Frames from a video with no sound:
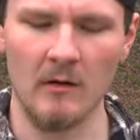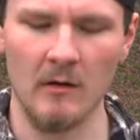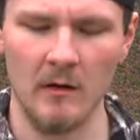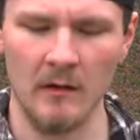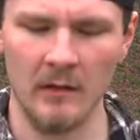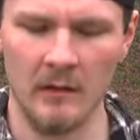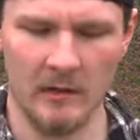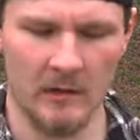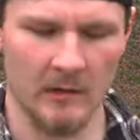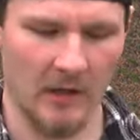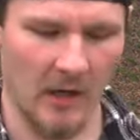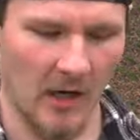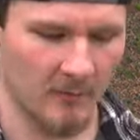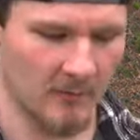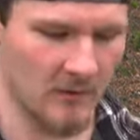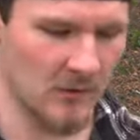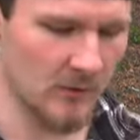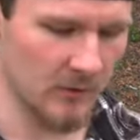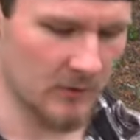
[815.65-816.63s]

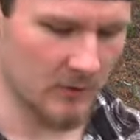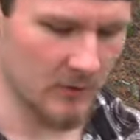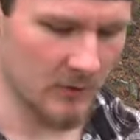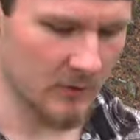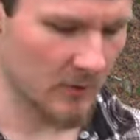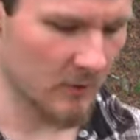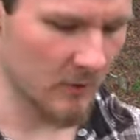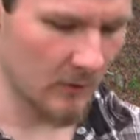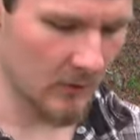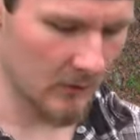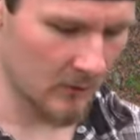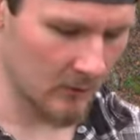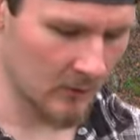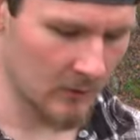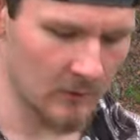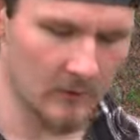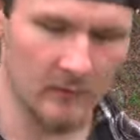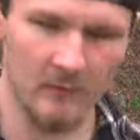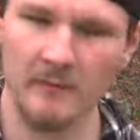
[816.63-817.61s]
I'm used to shooting
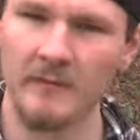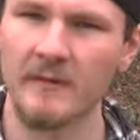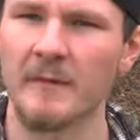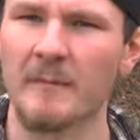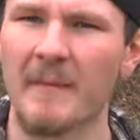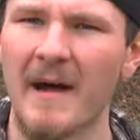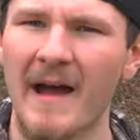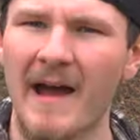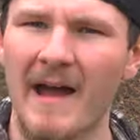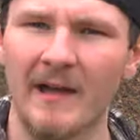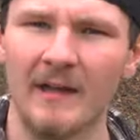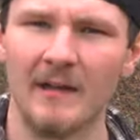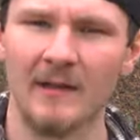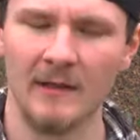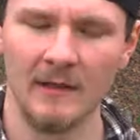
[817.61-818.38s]
the mag